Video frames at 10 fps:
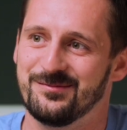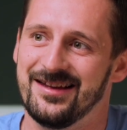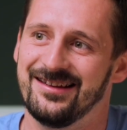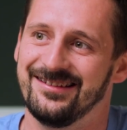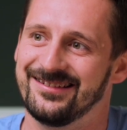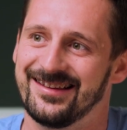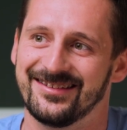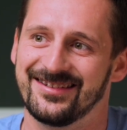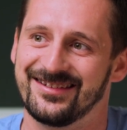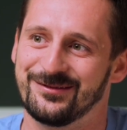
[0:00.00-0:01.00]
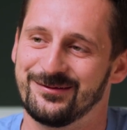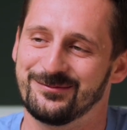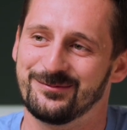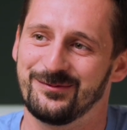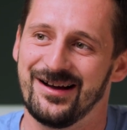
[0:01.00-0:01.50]
man, that's
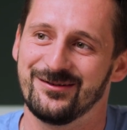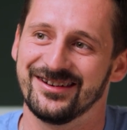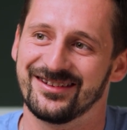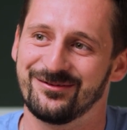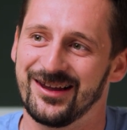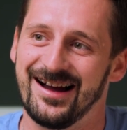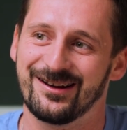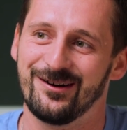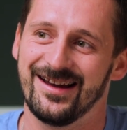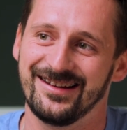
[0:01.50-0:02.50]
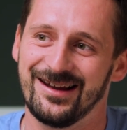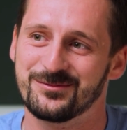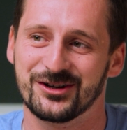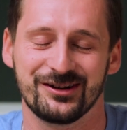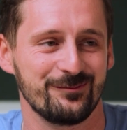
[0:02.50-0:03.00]
5 years of taco editing. I'm
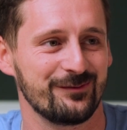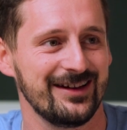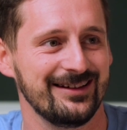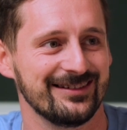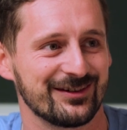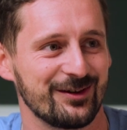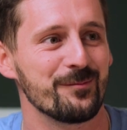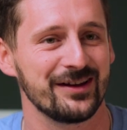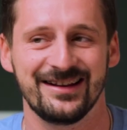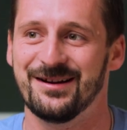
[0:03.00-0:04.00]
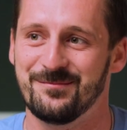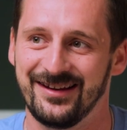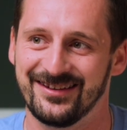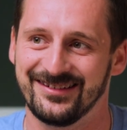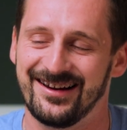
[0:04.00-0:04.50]
sure you've eaten so many
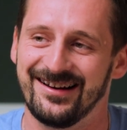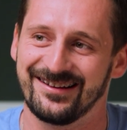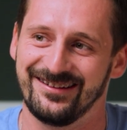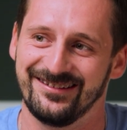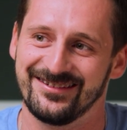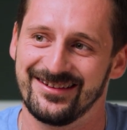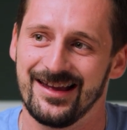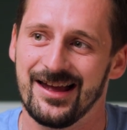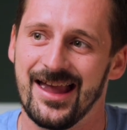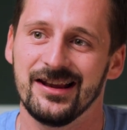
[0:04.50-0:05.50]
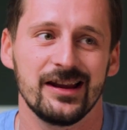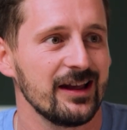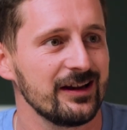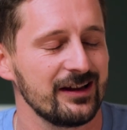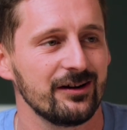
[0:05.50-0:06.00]
amazing tacos.
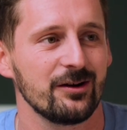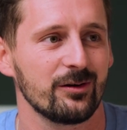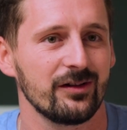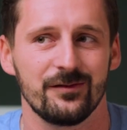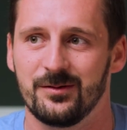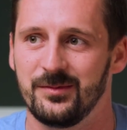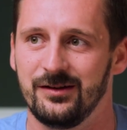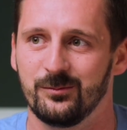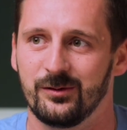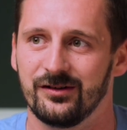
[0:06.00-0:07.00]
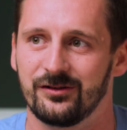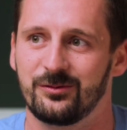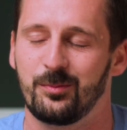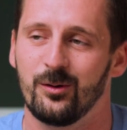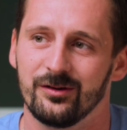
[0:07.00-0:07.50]
And here in Oak Cliff, I mean, we are
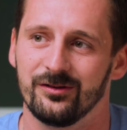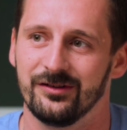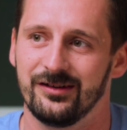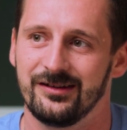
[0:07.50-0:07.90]
spoiled